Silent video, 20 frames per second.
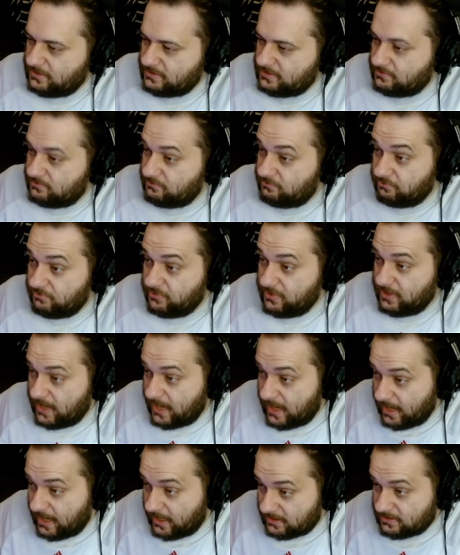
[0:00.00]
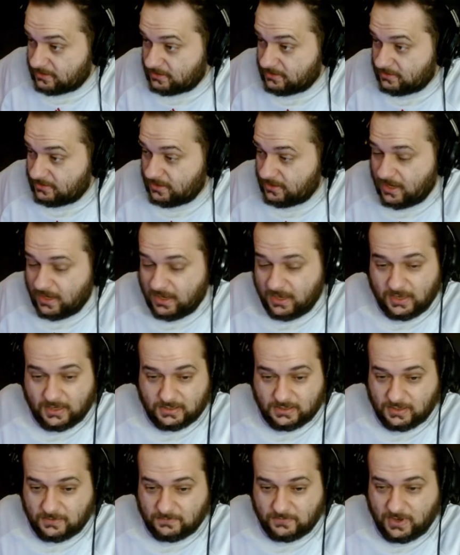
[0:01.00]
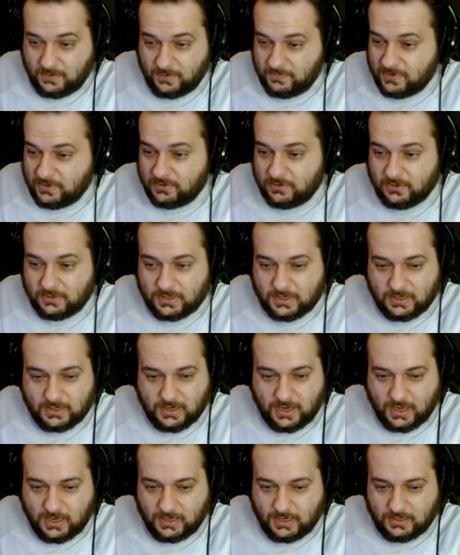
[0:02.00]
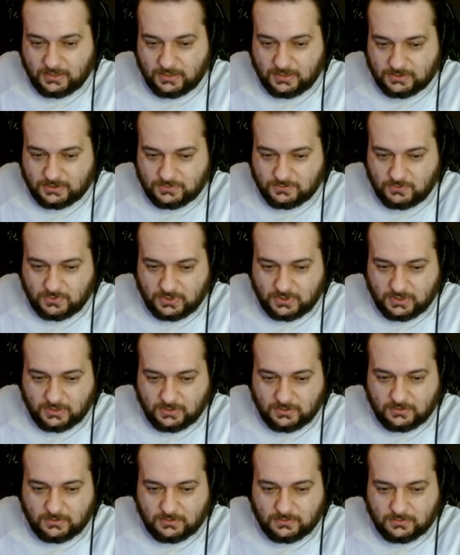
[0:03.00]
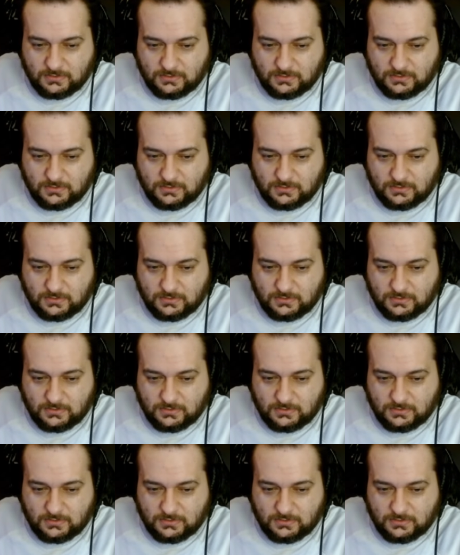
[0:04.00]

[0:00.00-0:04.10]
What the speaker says: just react. I've been looking at this one.